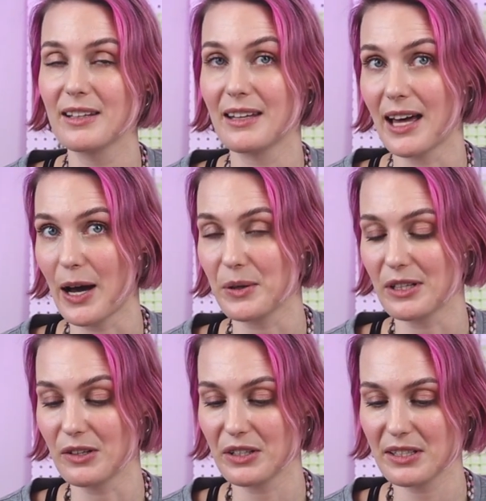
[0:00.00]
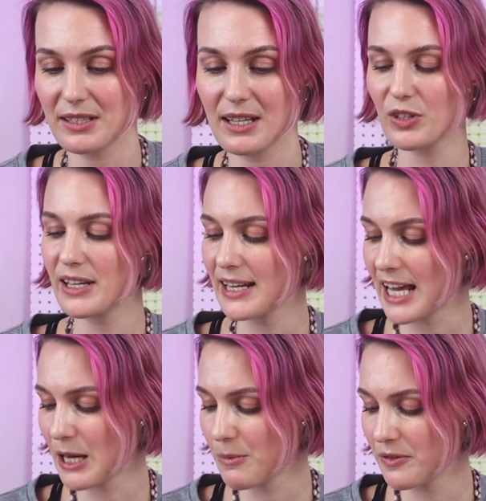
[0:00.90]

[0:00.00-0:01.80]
than how it looks. So the name